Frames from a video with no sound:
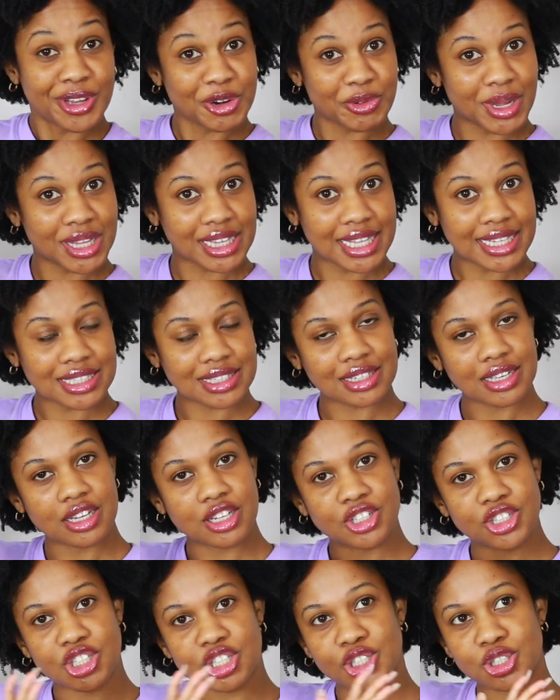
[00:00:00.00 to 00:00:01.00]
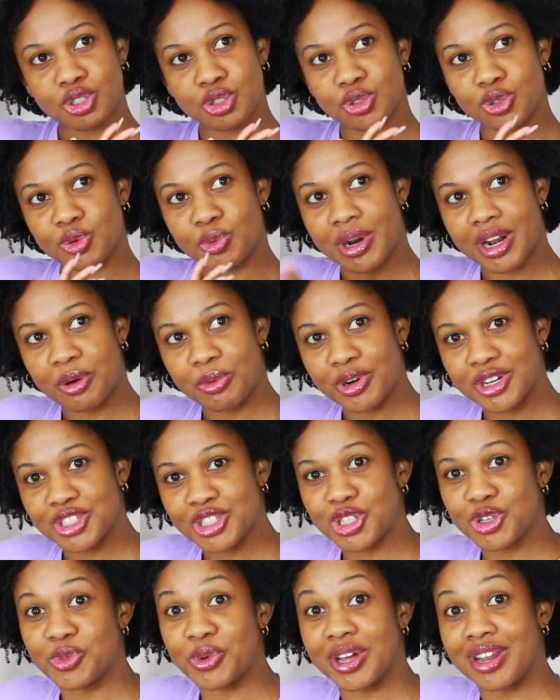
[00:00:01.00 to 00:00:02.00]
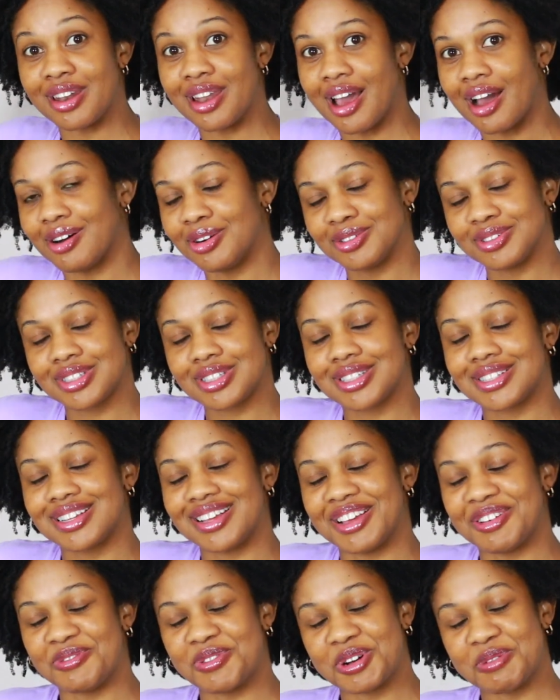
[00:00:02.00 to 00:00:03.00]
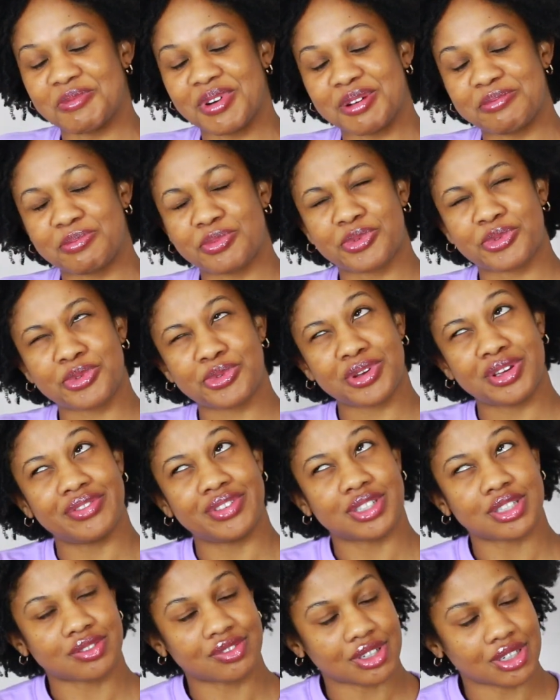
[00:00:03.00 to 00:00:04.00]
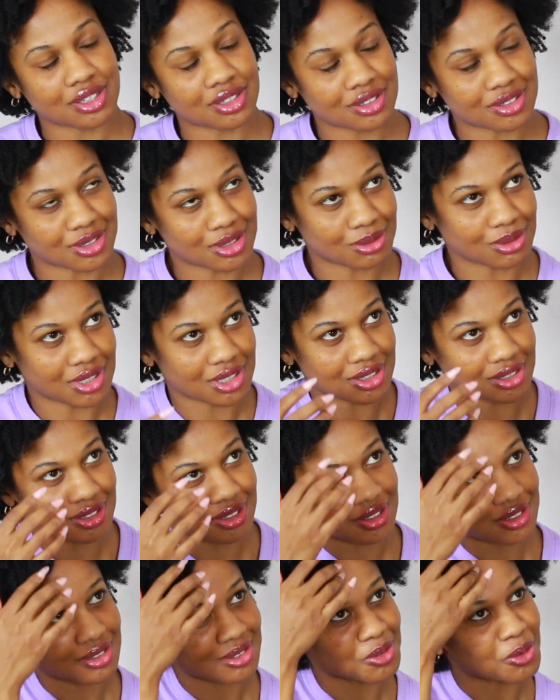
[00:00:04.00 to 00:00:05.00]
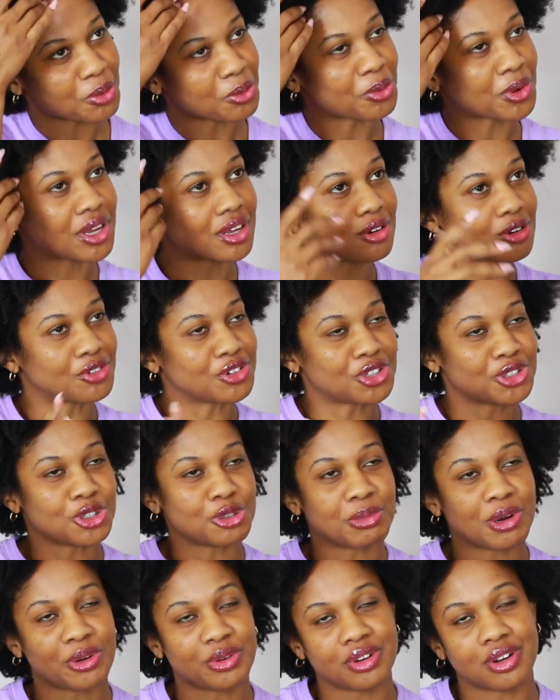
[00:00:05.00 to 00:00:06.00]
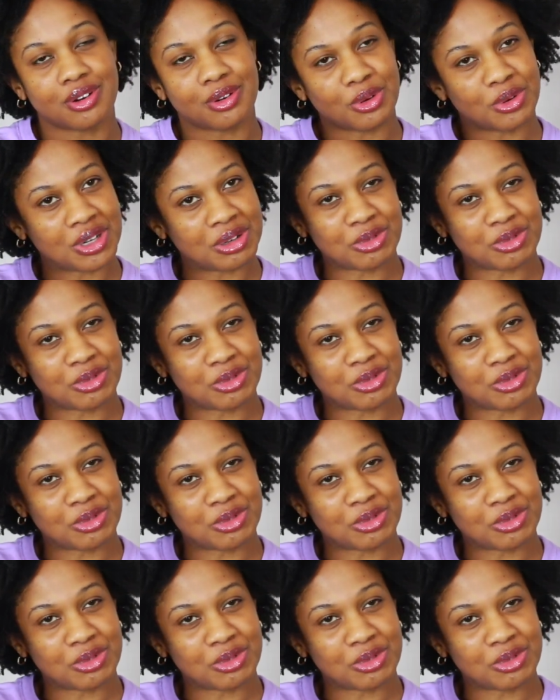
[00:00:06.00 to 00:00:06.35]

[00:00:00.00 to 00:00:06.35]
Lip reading: anyway, let's get into what I wanted to announce in one of my previous videos, which is way overdue, but you know,